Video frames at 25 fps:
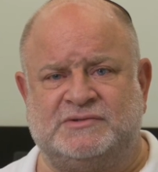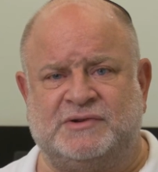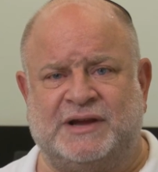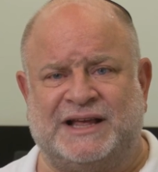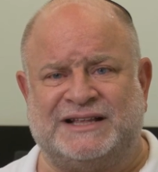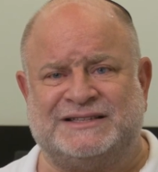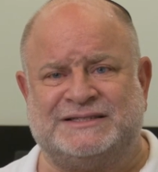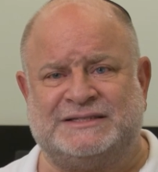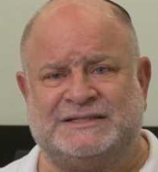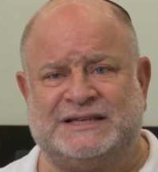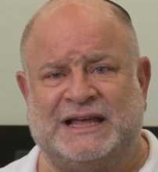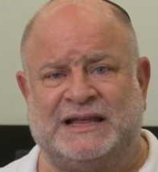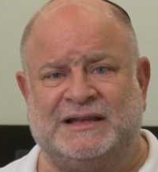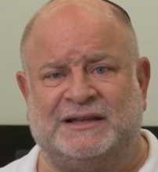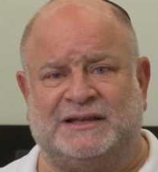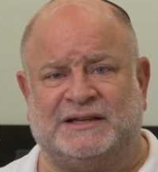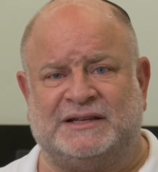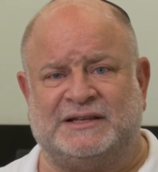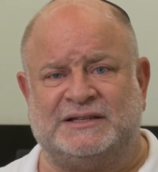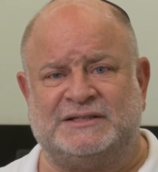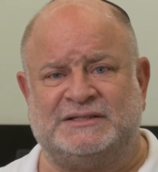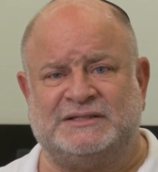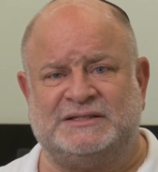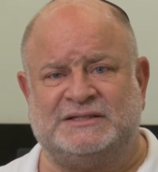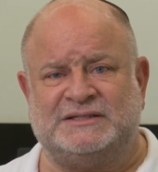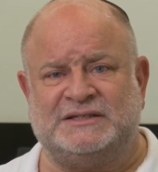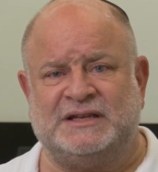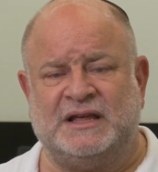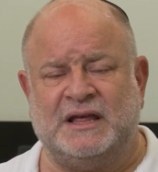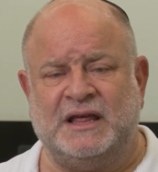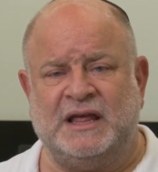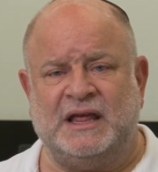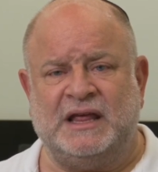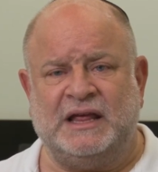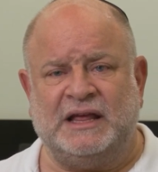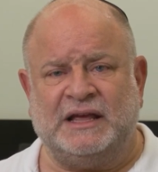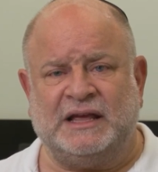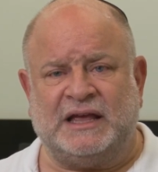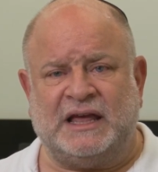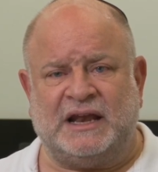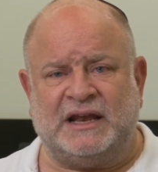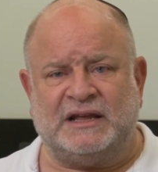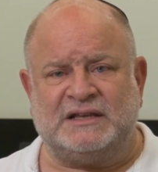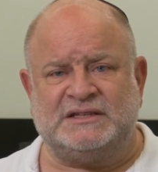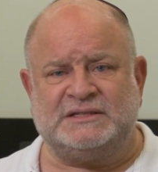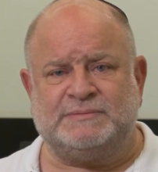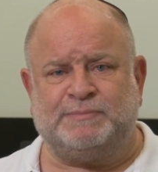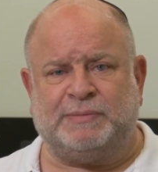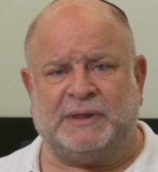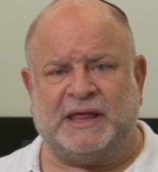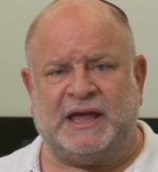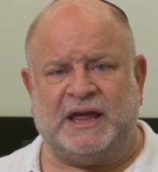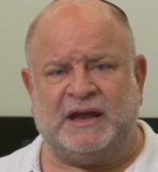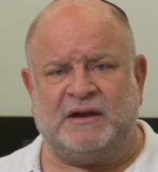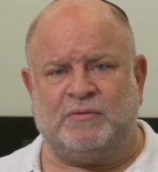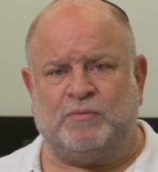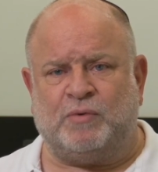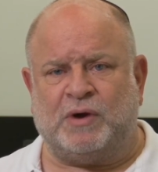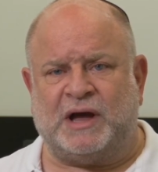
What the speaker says: transcendence can explain